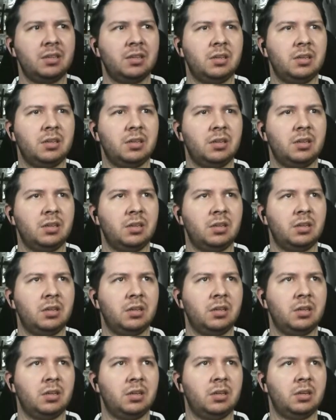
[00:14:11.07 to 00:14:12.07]

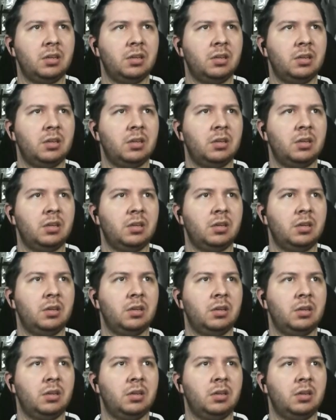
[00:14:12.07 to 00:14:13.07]

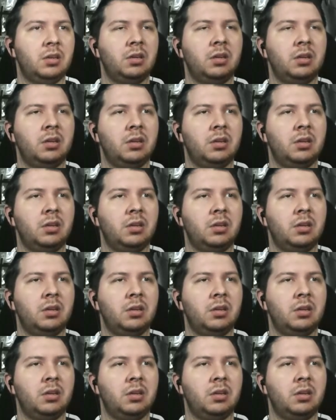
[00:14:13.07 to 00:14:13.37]
(no one is talking)